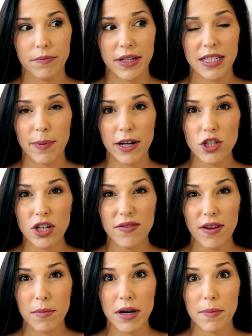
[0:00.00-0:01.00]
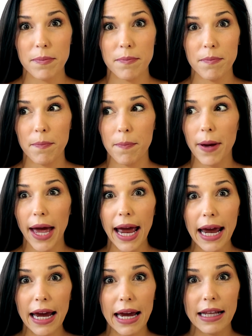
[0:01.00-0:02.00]
especially if I'm gonna
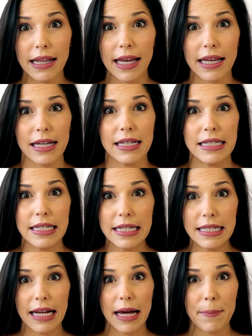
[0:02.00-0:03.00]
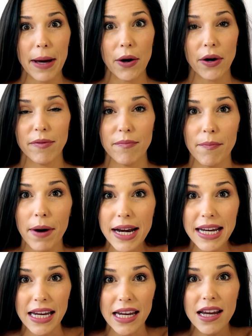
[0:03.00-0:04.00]
pay like a decent amount of
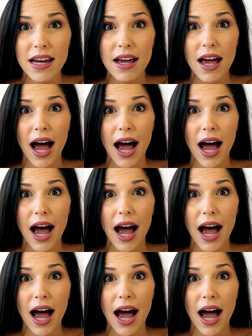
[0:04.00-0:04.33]
money.